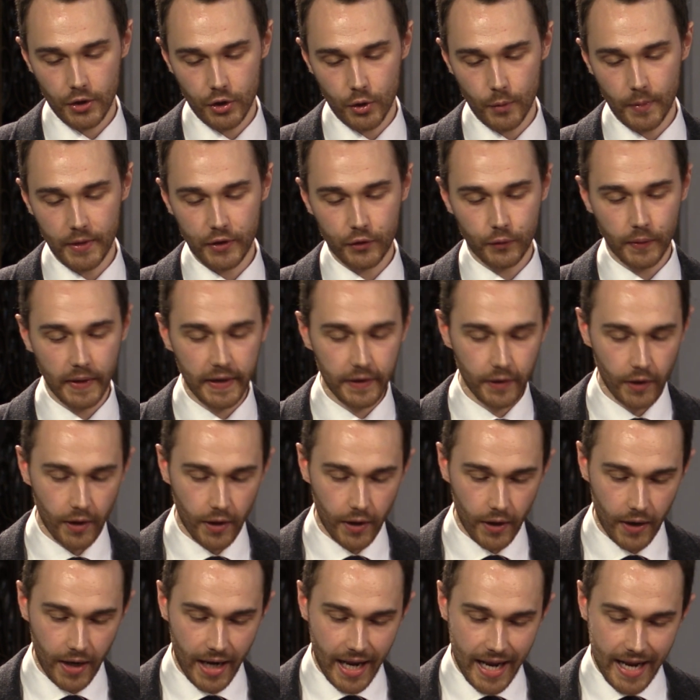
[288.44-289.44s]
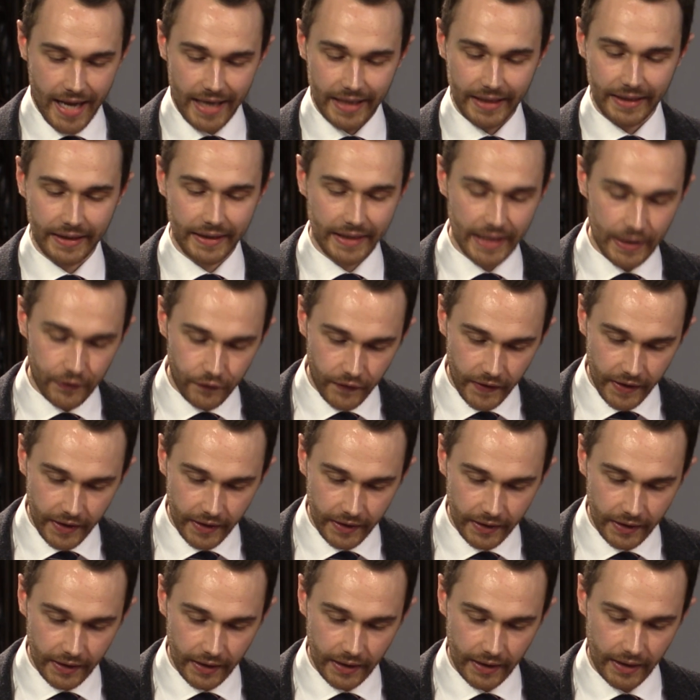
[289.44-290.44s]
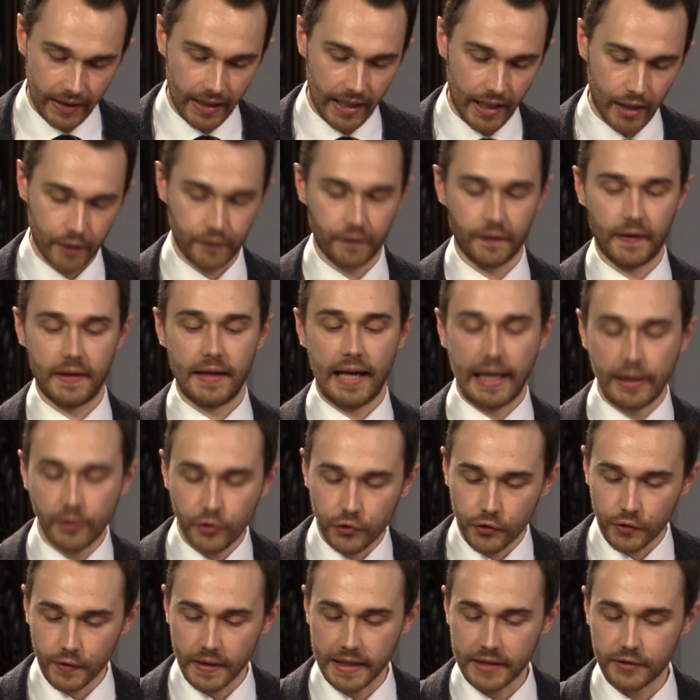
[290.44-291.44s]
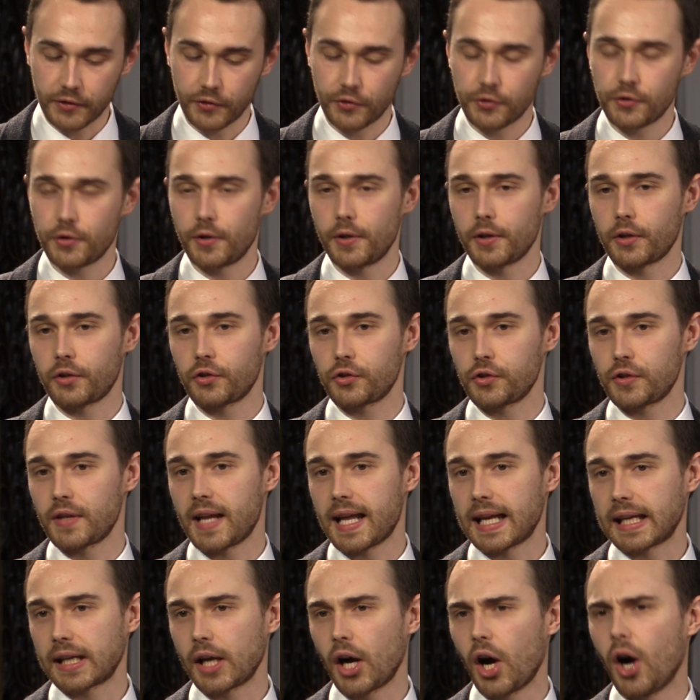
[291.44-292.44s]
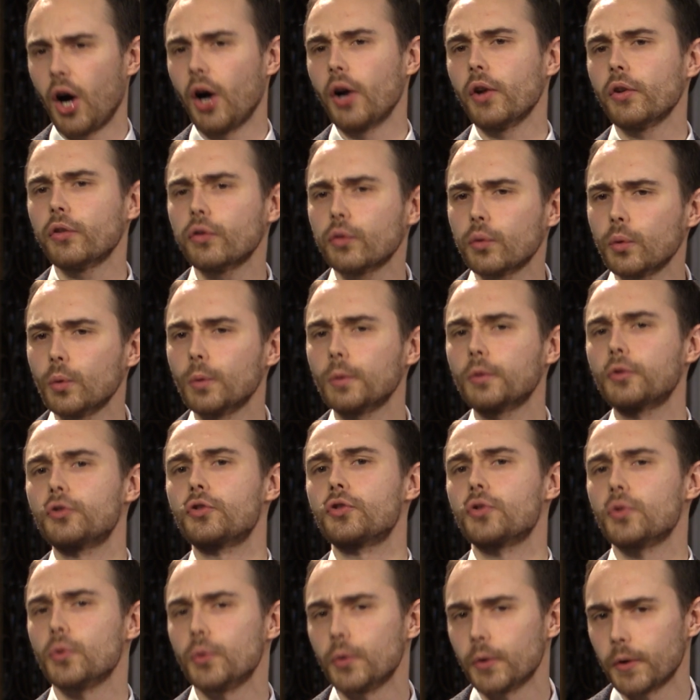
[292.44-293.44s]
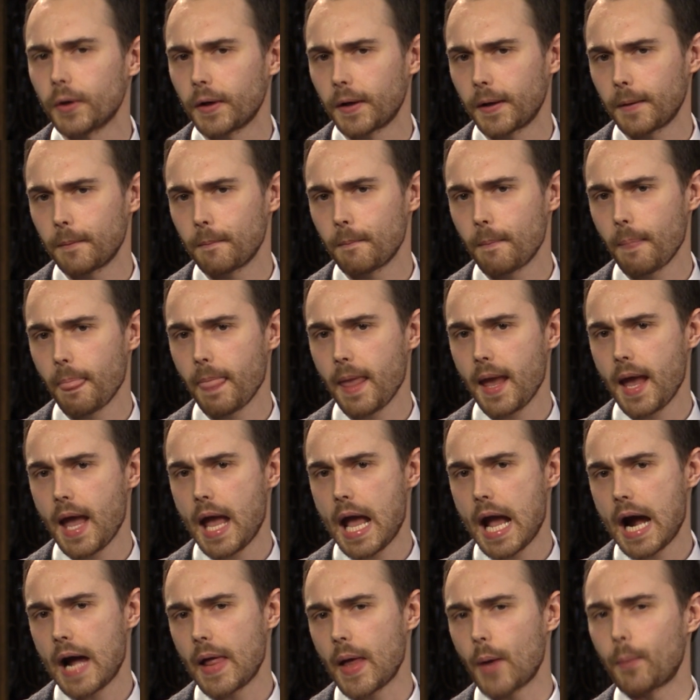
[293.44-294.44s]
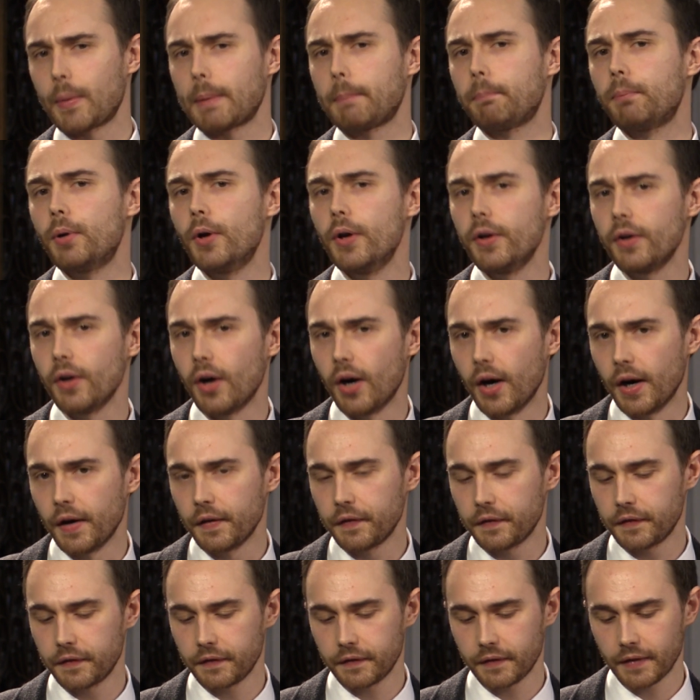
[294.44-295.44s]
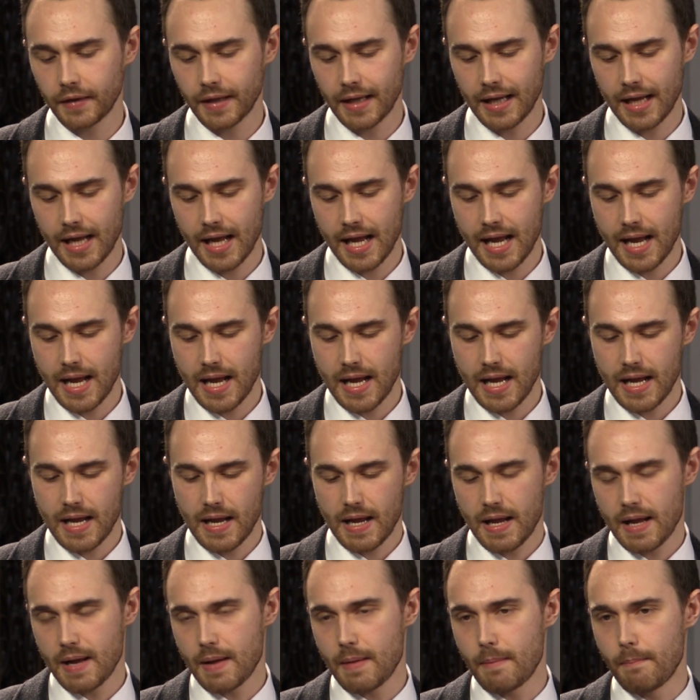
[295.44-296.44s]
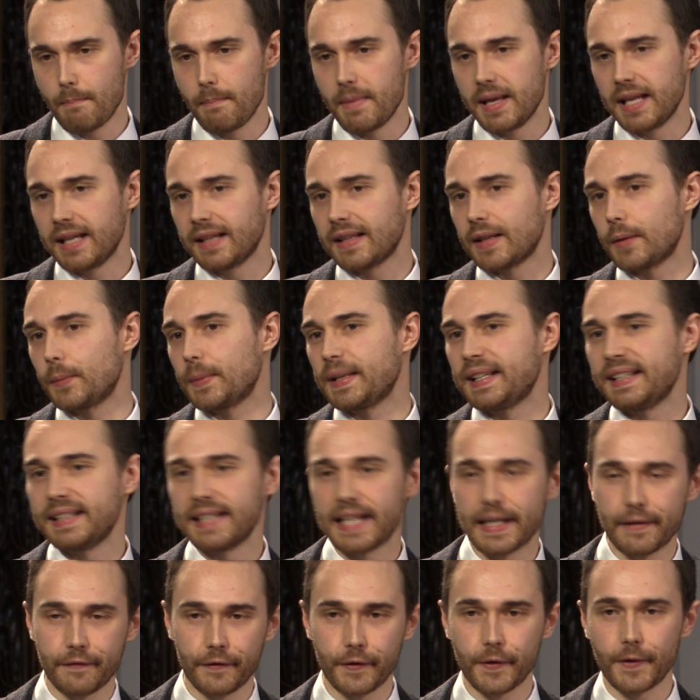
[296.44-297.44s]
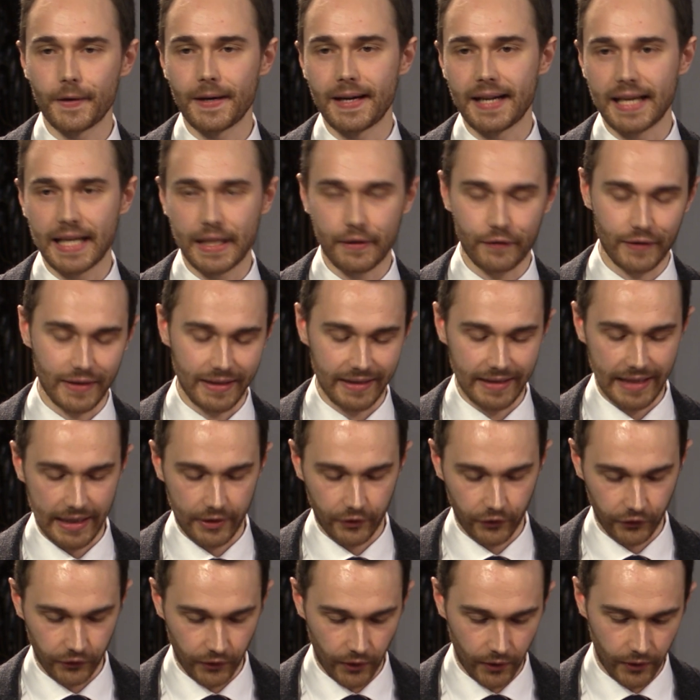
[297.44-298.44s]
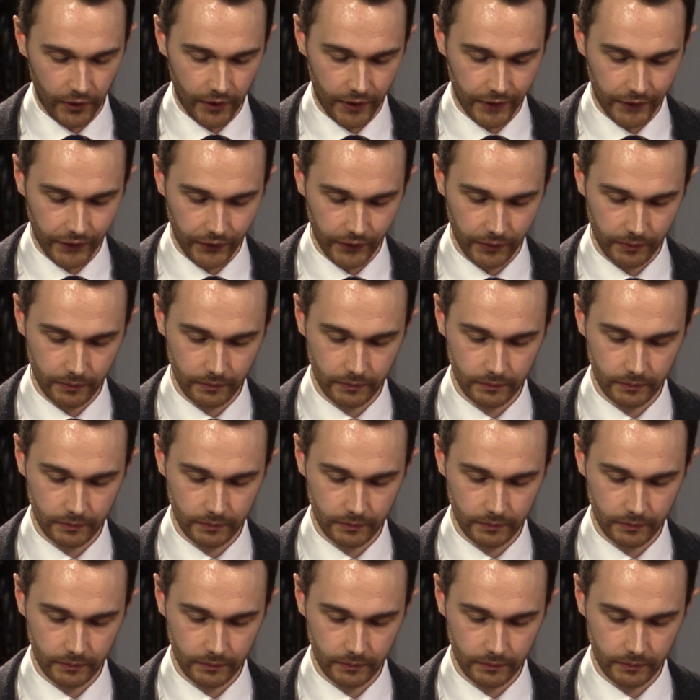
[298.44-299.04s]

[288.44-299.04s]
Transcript: Do we treat our giving financially to church like a household chore that we put off, meaning that we never even get started?